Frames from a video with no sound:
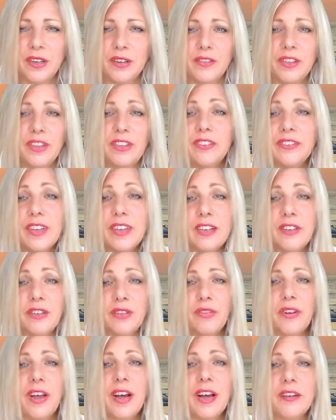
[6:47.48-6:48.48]
This state
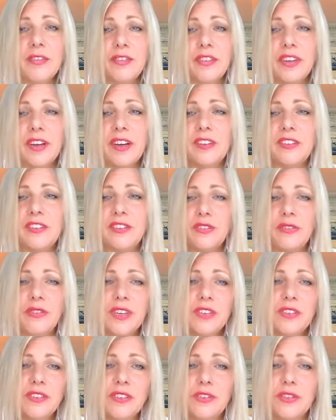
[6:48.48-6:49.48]
of life that I
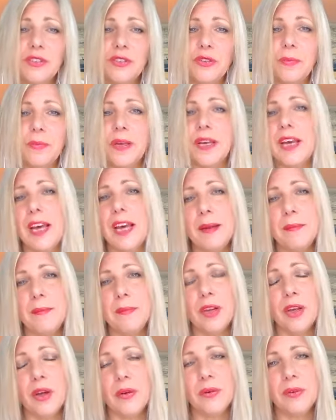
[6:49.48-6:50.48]
surrendered to
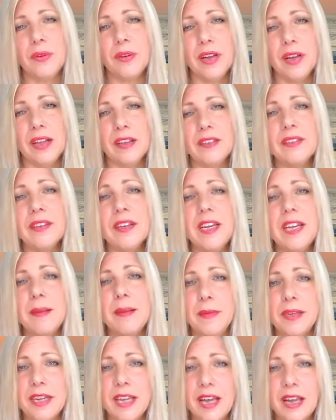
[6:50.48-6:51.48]
became known as
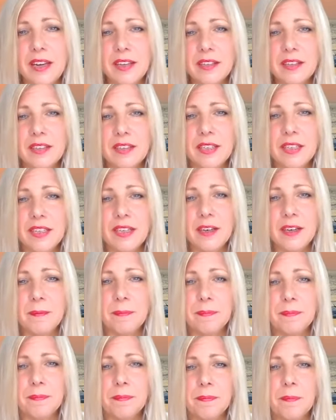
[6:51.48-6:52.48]
liminality
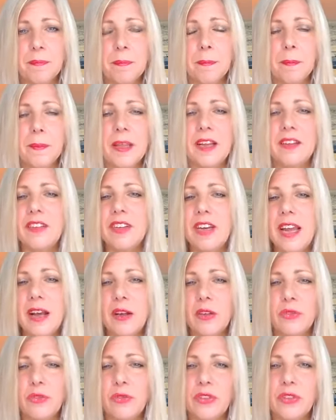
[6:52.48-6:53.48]
and
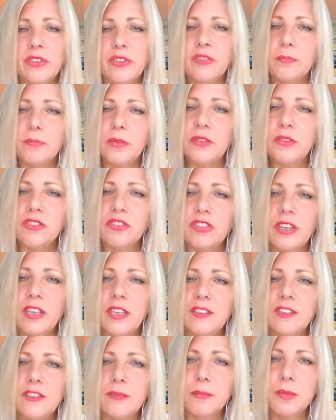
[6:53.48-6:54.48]
allows for a spiritual
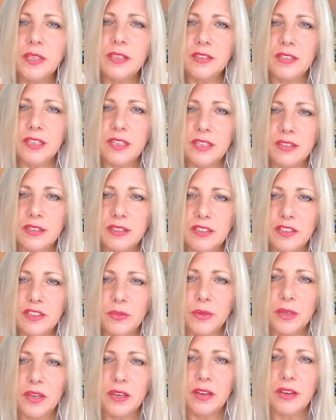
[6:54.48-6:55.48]
experience
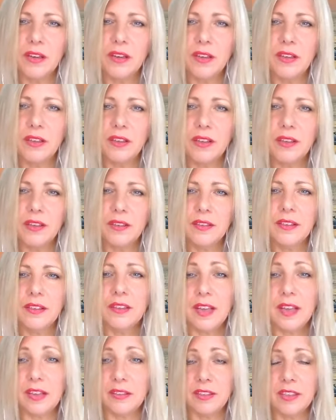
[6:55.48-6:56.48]
to occur,
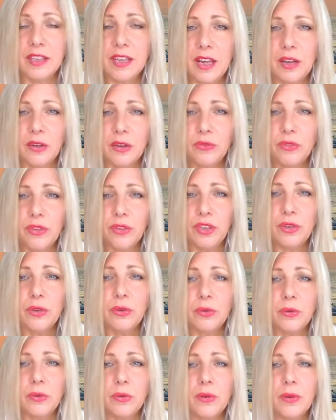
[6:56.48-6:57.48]
as it can for
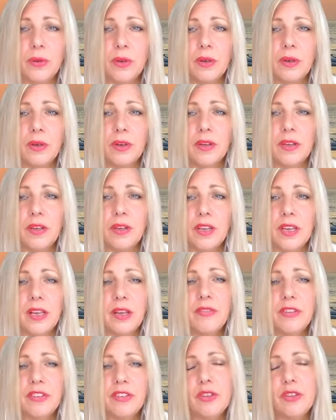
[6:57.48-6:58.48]
you,
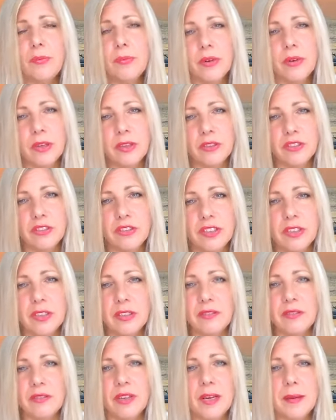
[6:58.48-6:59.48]
if it's approached in
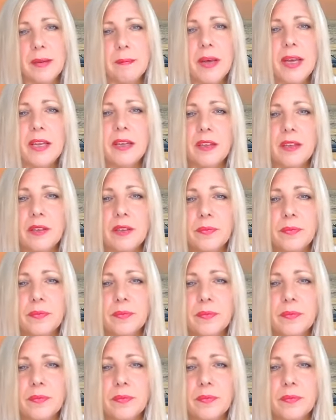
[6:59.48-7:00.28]
the right manner.